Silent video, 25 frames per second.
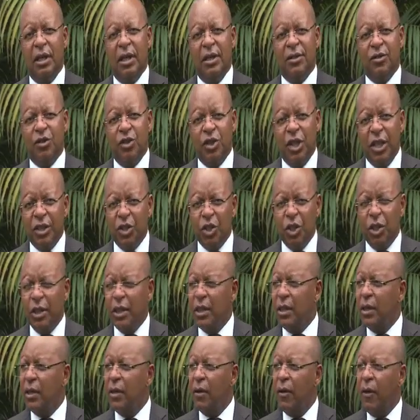
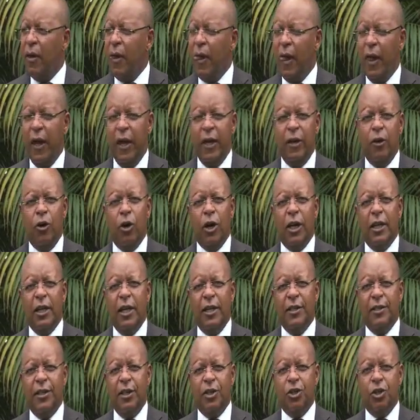Association, an
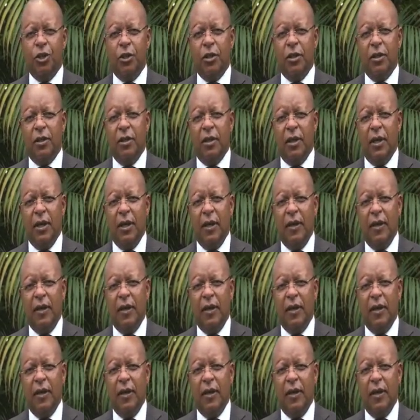organization